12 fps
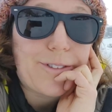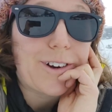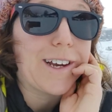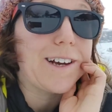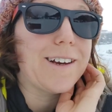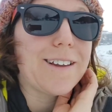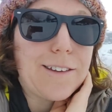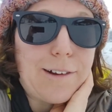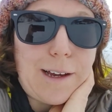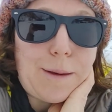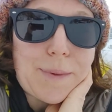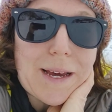Right guys, so
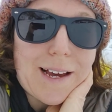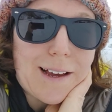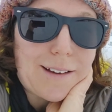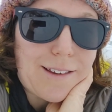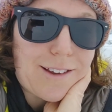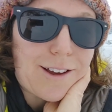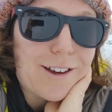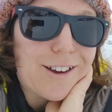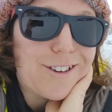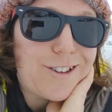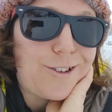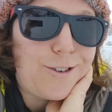I am at
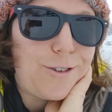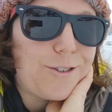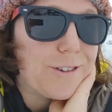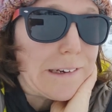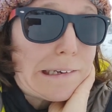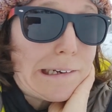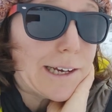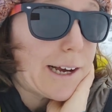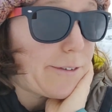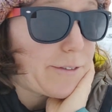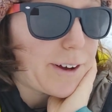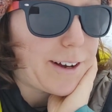Cirque du
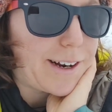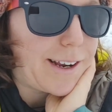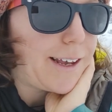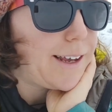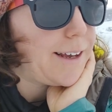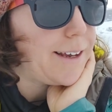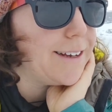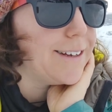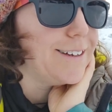Gavarnie.